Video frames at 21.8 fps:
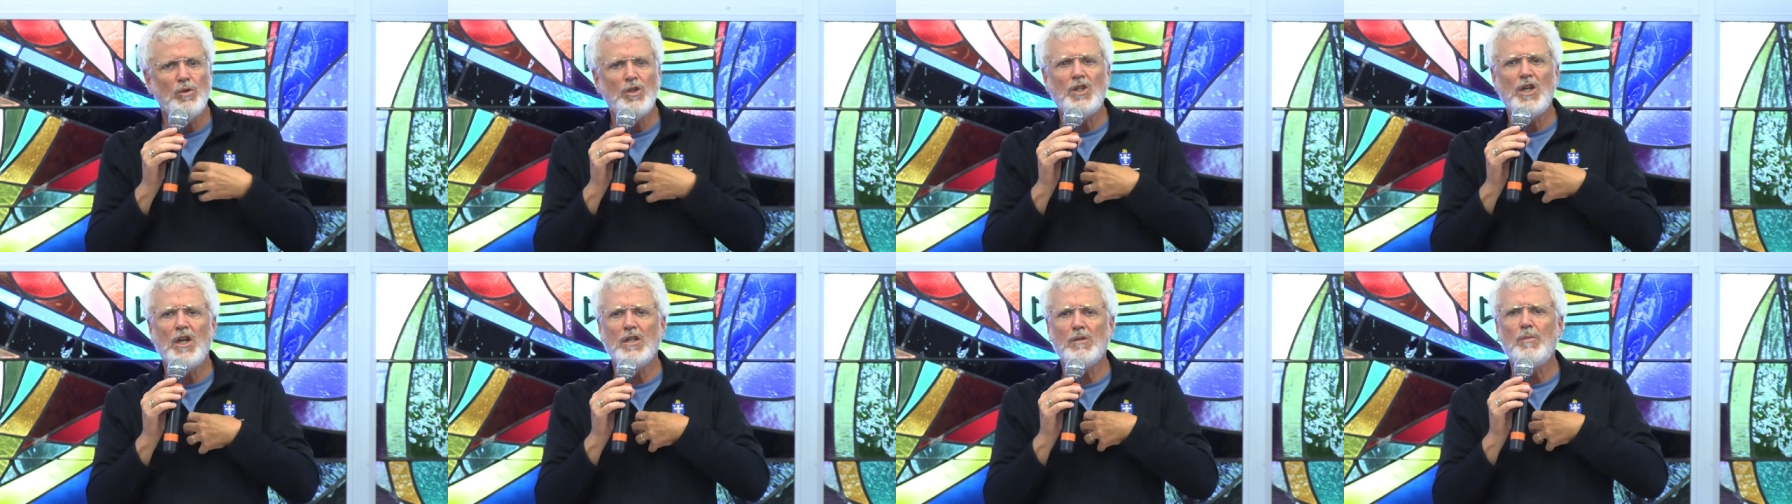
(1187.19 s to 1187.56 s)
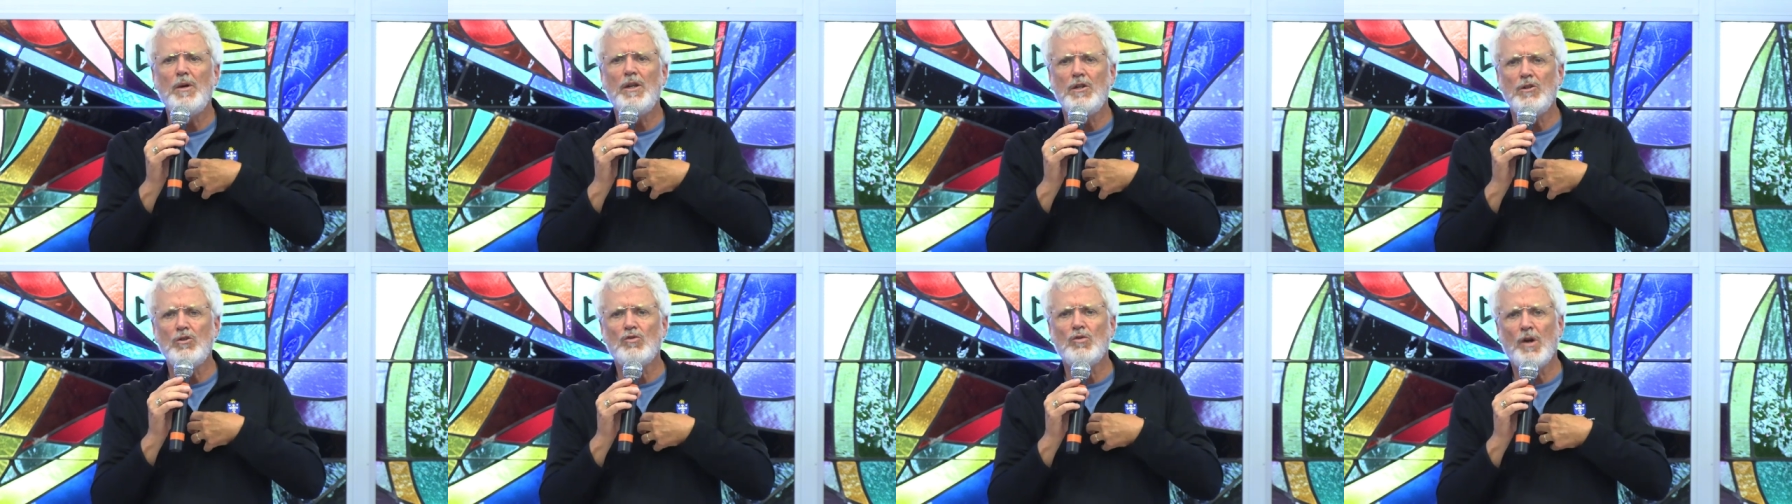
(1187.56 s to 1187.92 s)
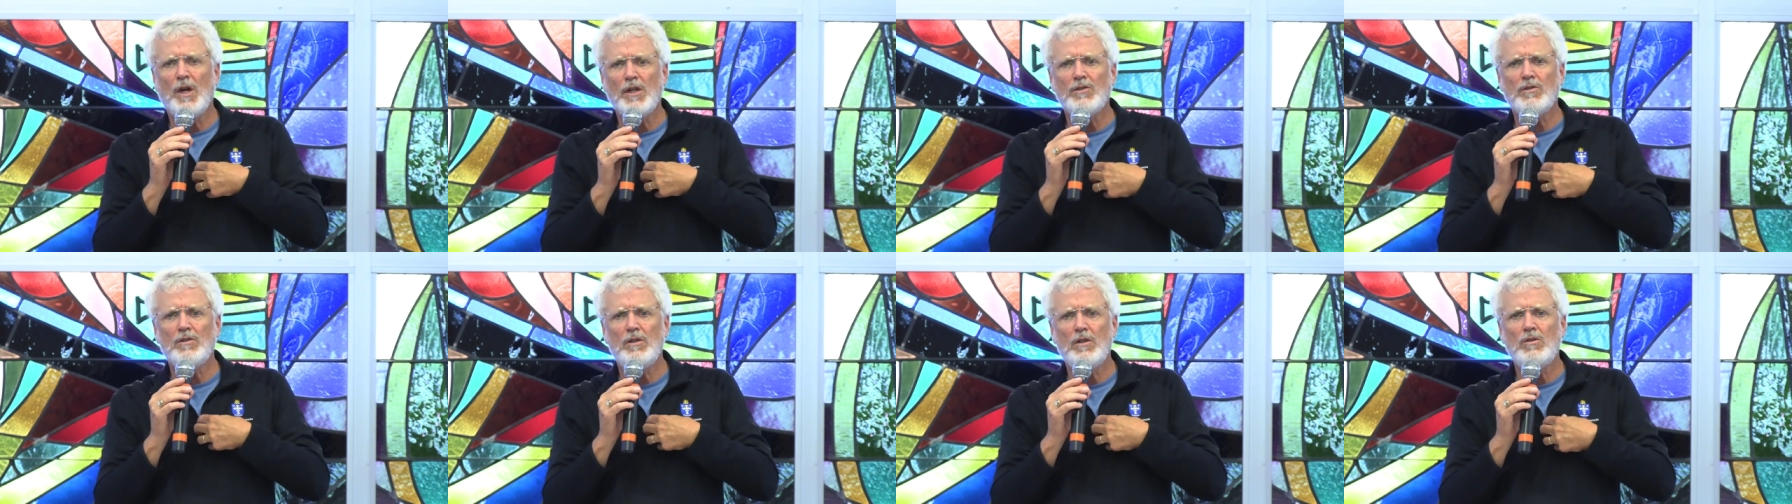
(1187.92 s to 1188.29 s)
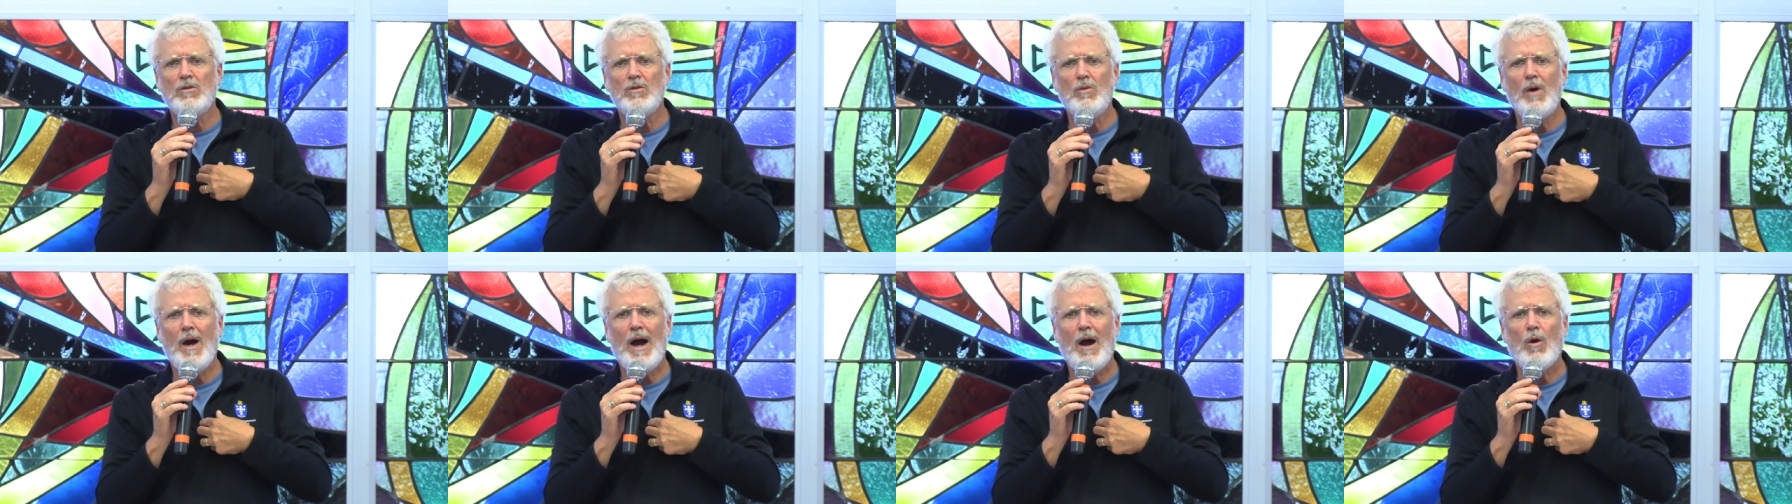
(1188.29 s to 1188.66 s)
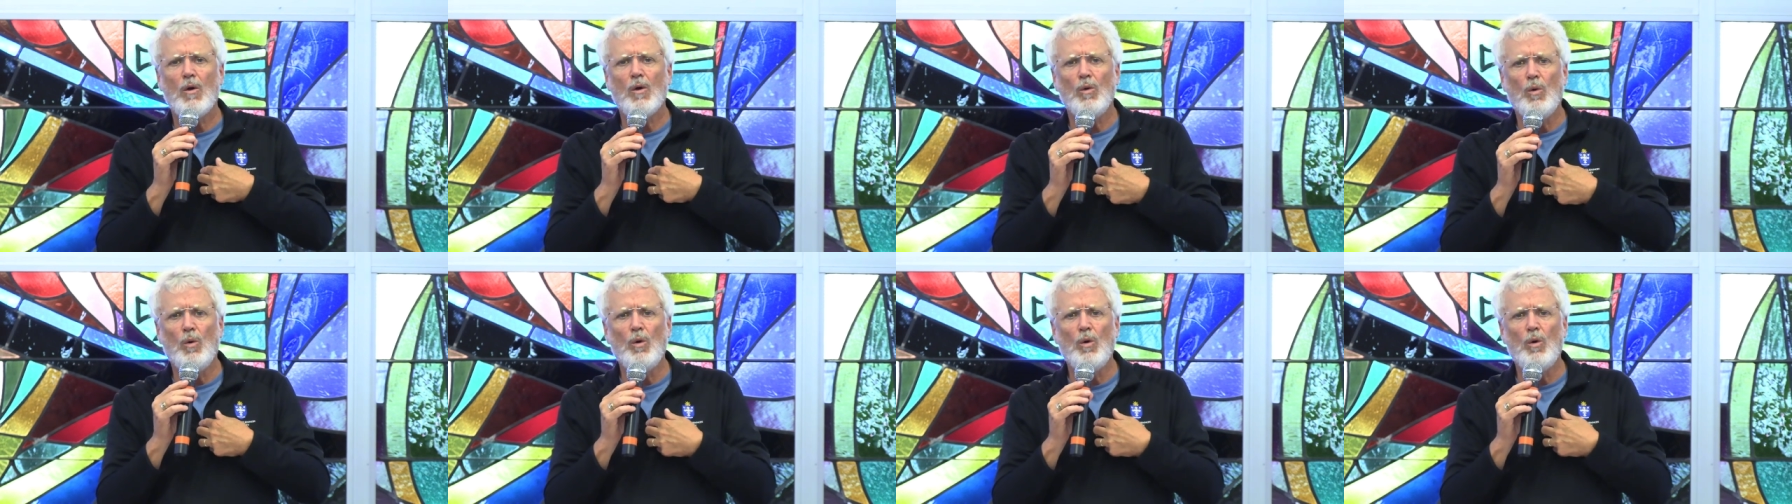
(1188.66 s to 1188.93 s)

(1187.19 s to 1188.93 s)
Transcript: which has been entrusted to our